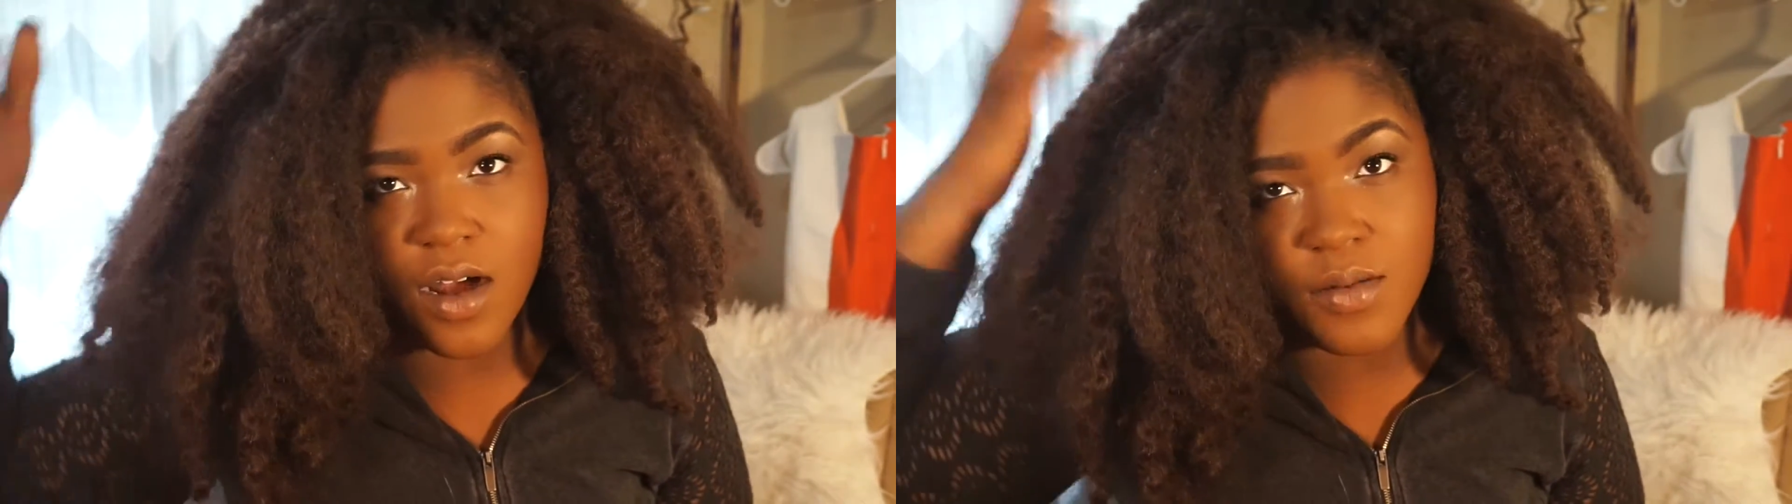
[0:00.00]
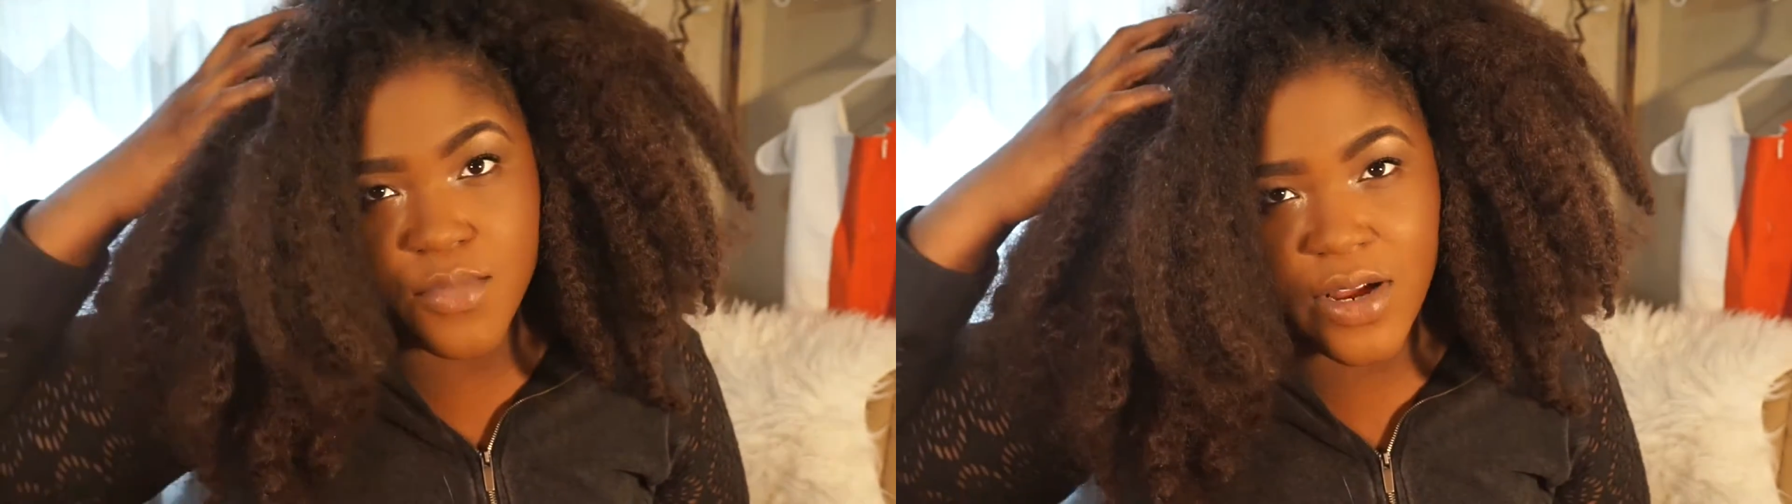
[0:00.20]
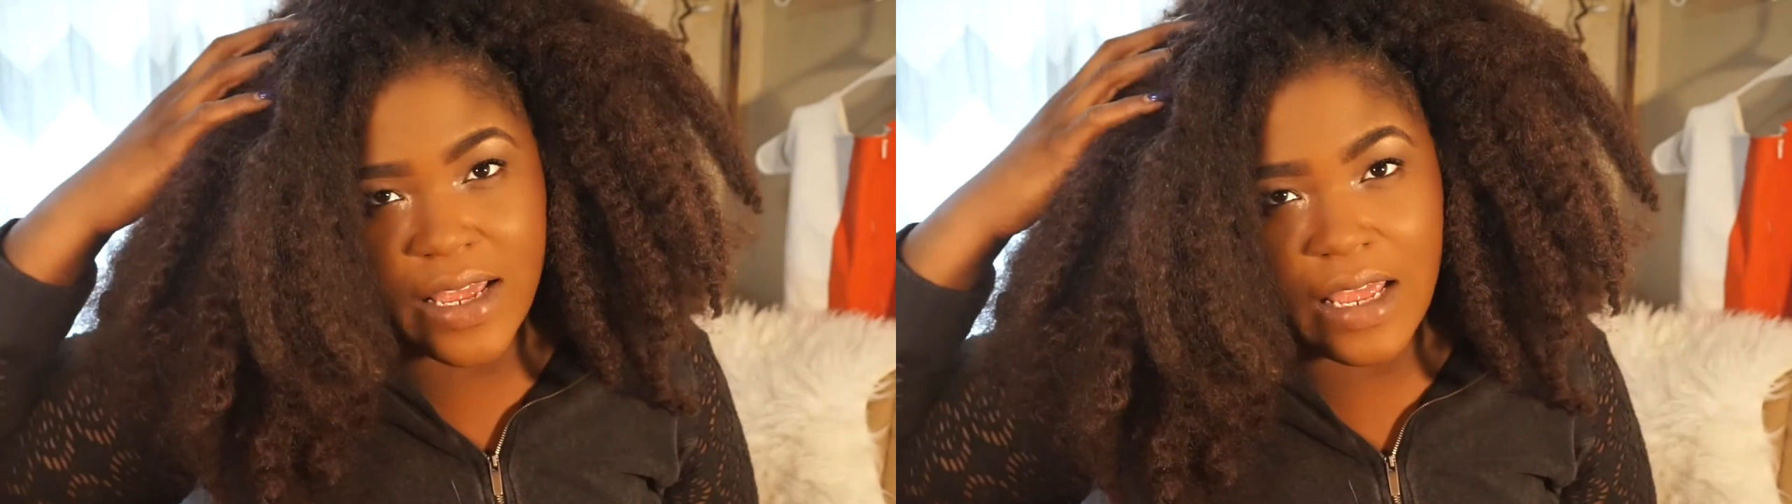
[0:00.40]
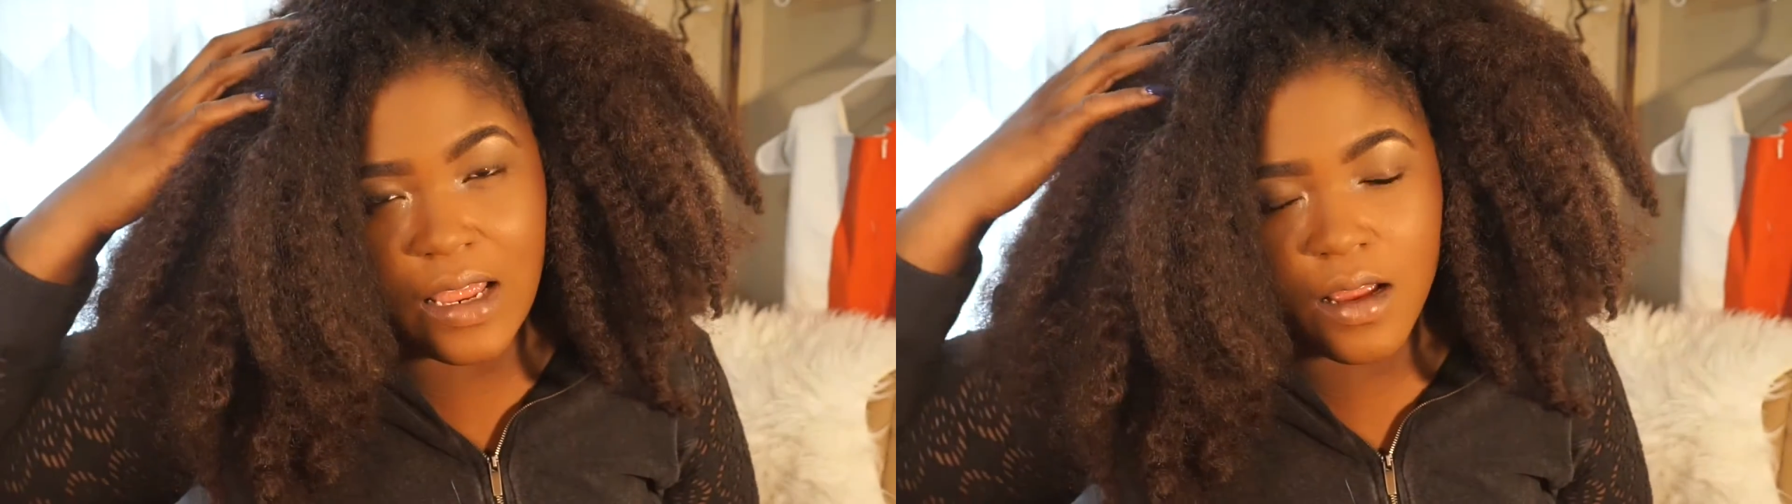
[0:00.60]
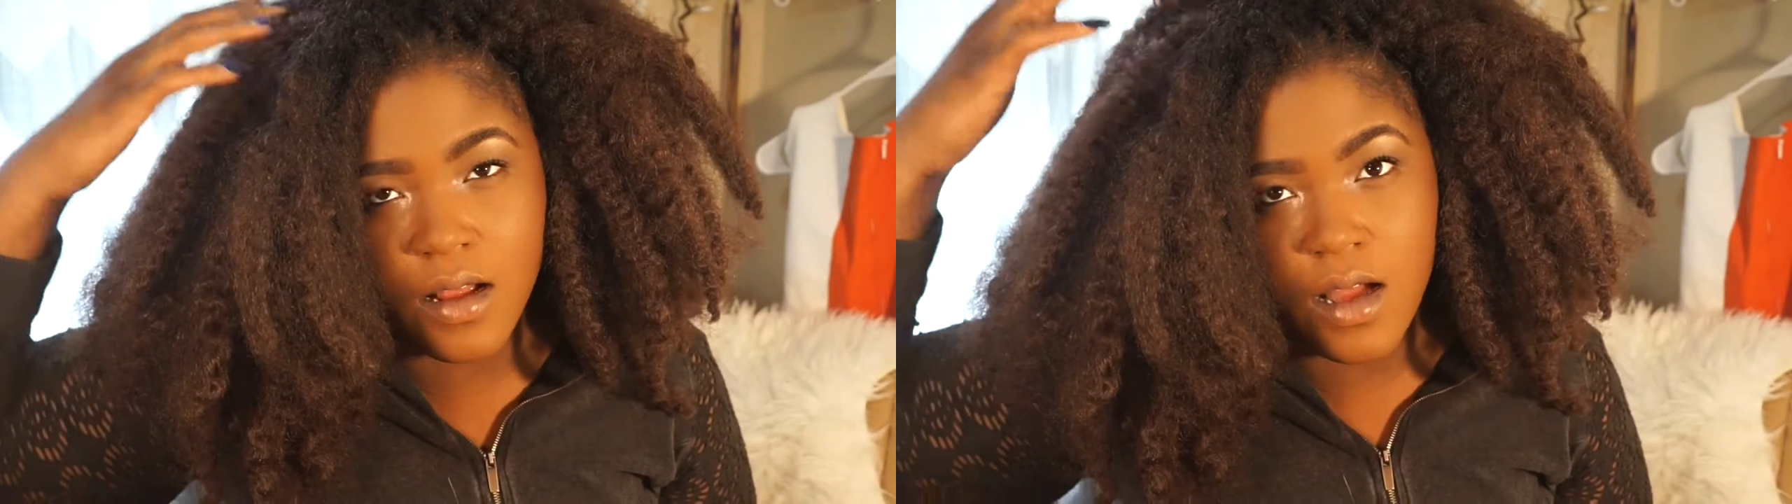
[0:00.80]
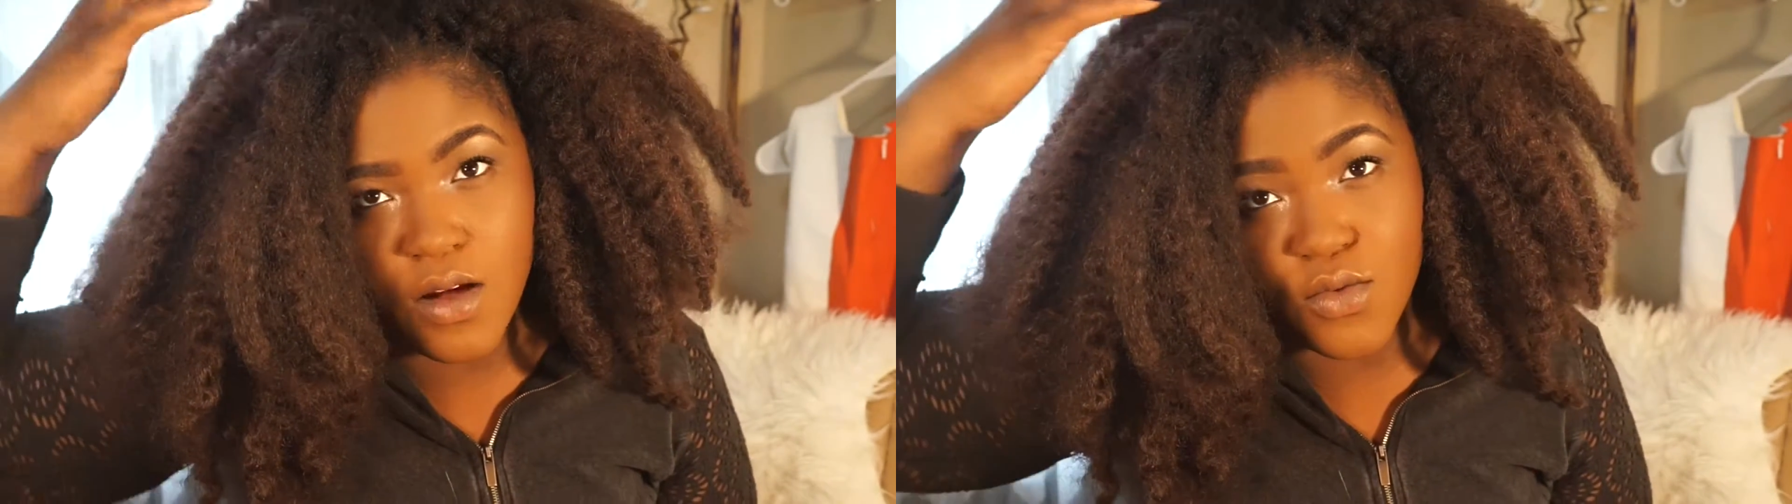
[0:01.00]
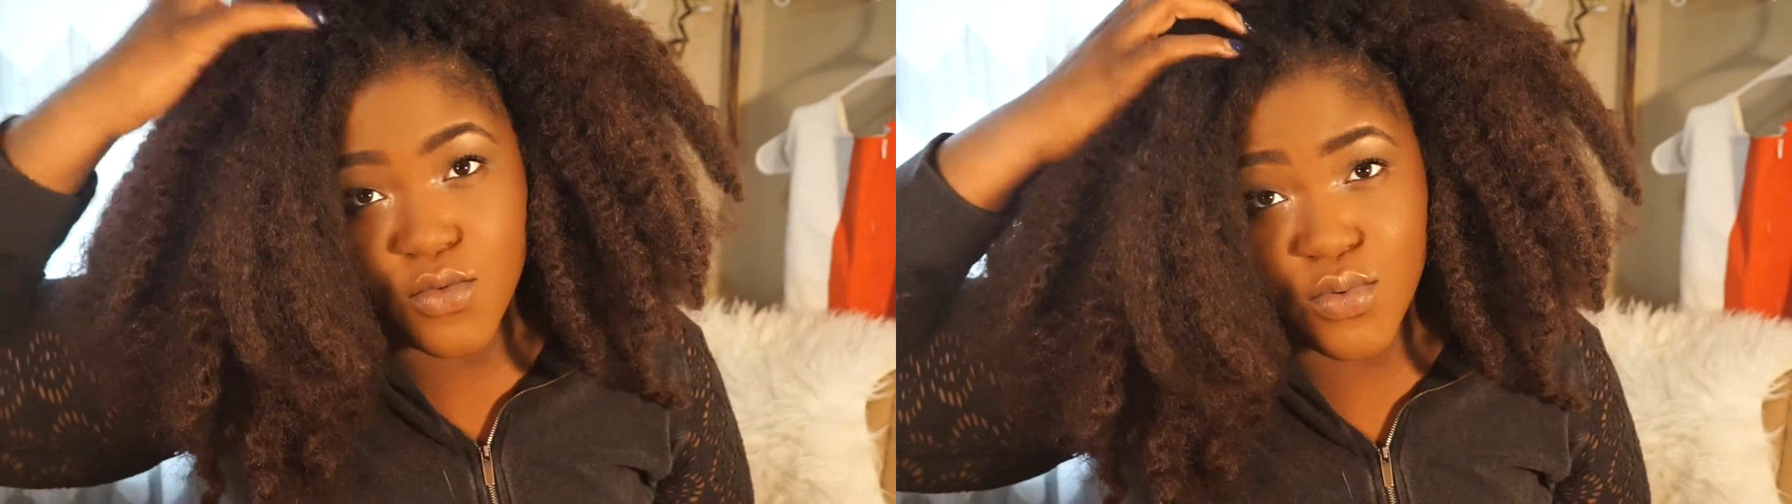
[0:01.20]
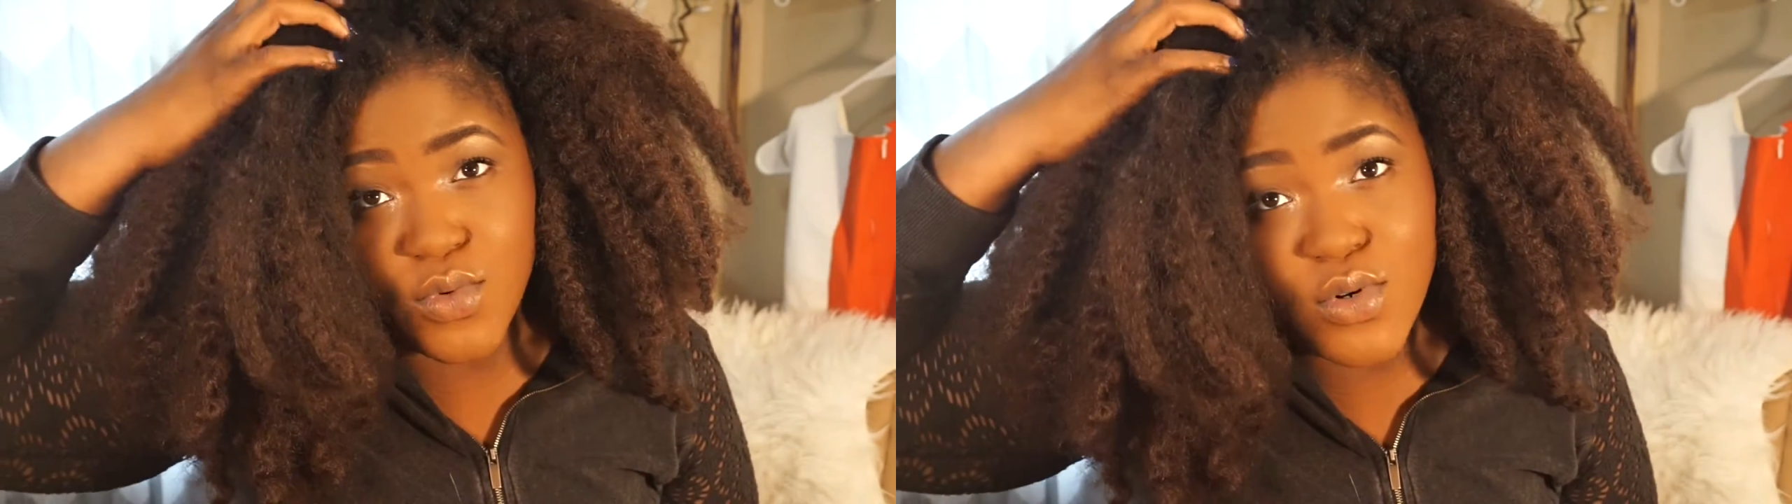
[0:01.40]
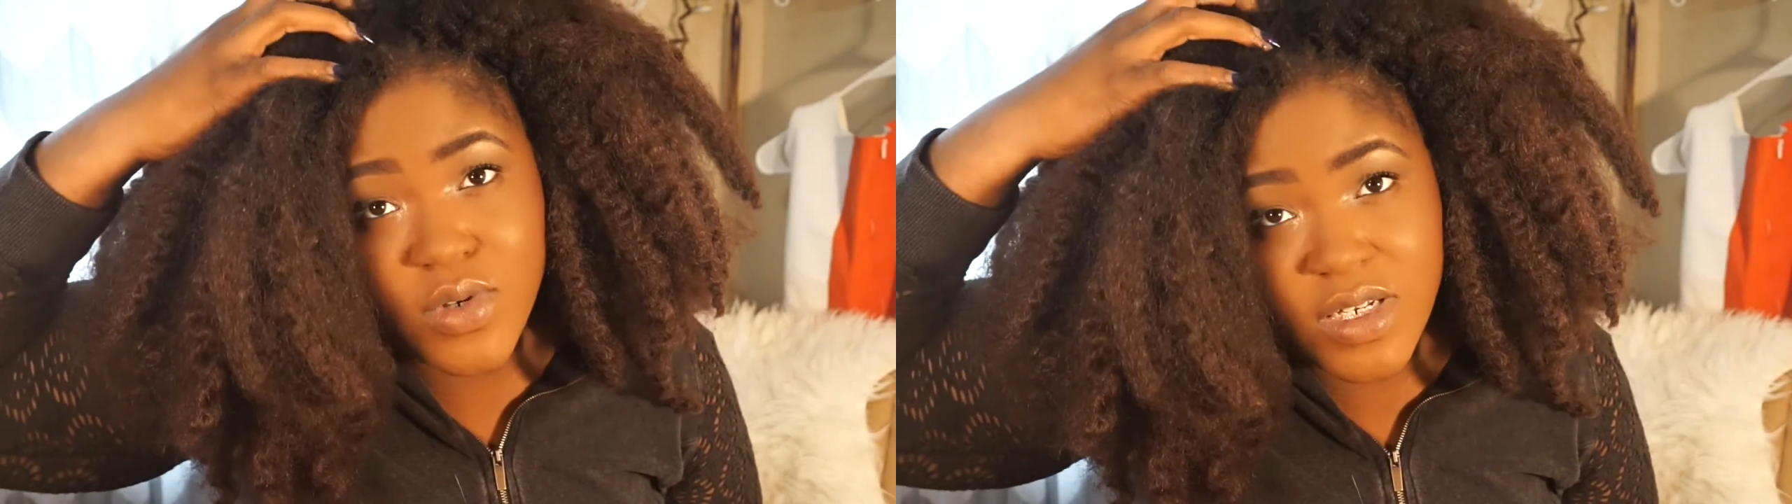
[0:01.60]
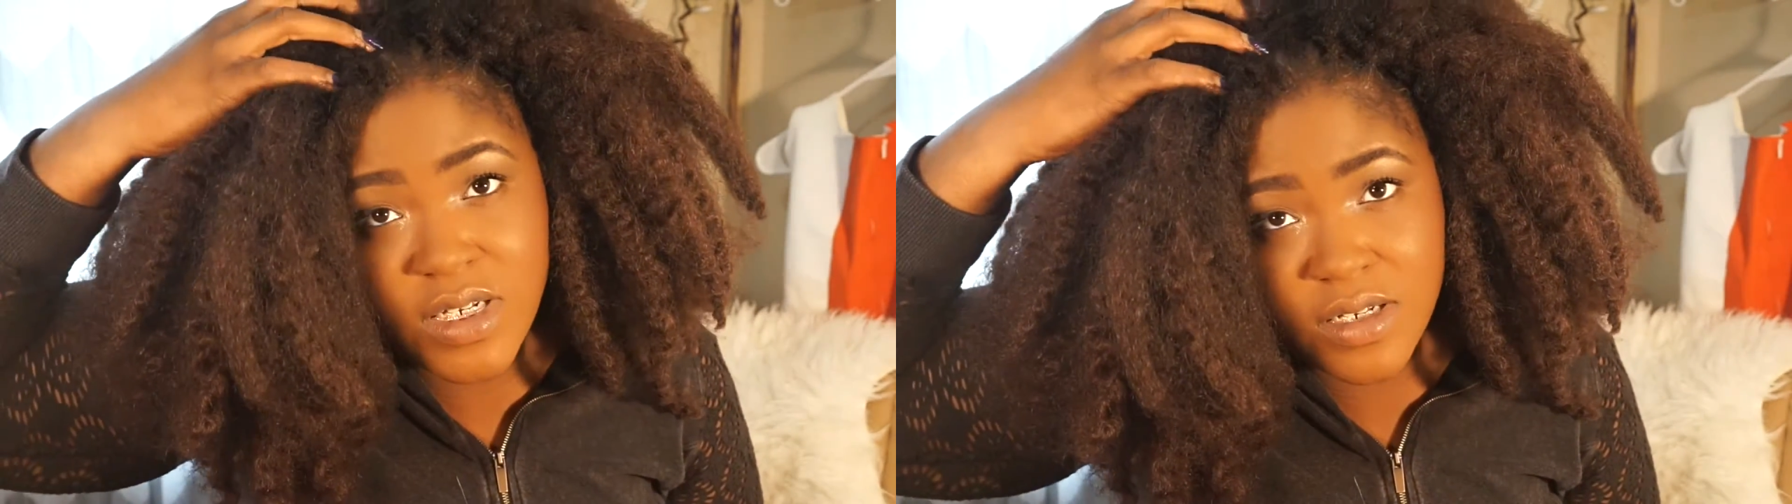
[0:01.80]
ombre
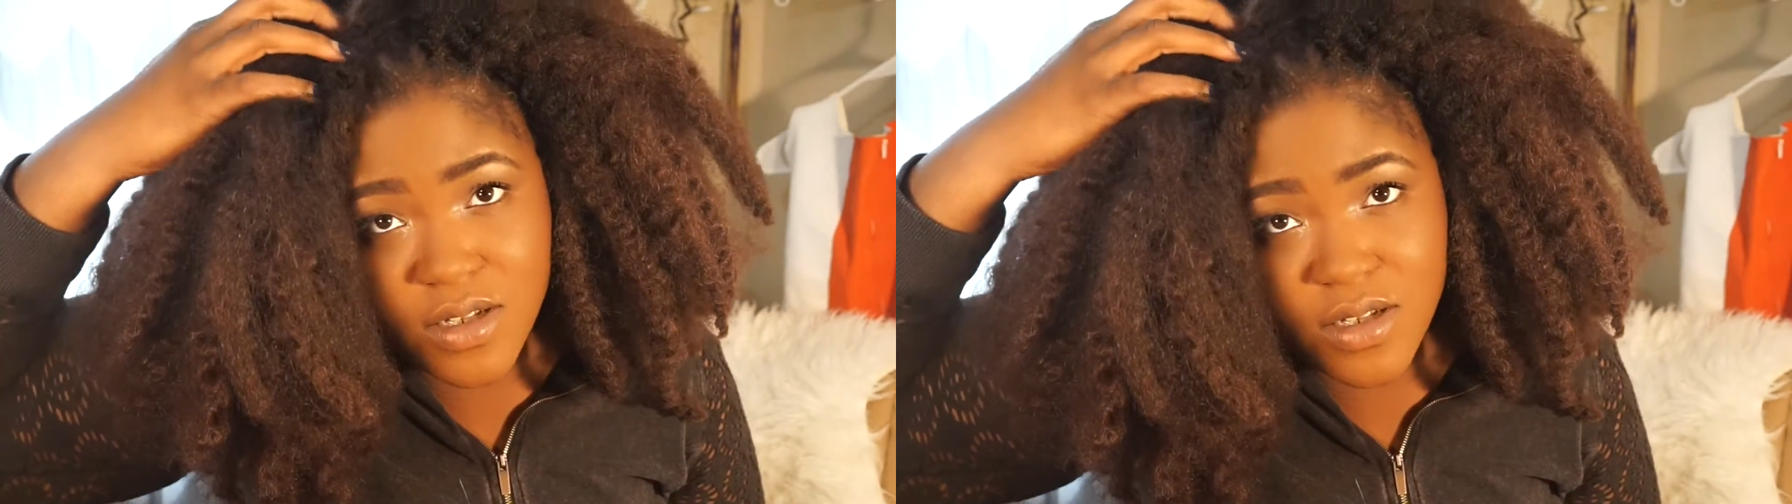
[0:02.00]
root.